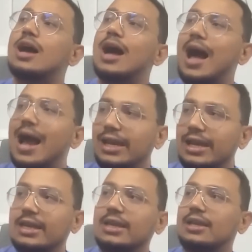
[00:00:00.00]

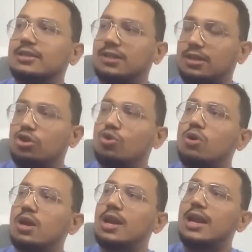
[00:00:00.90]
highly
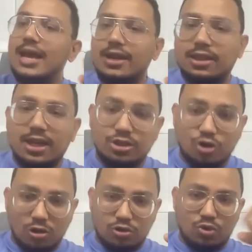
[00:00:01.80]
secured layer 3s
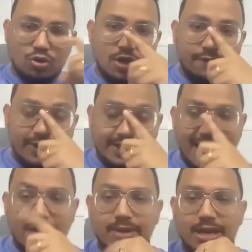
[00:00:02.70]
also, which
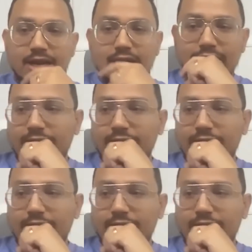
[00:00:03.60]
can be,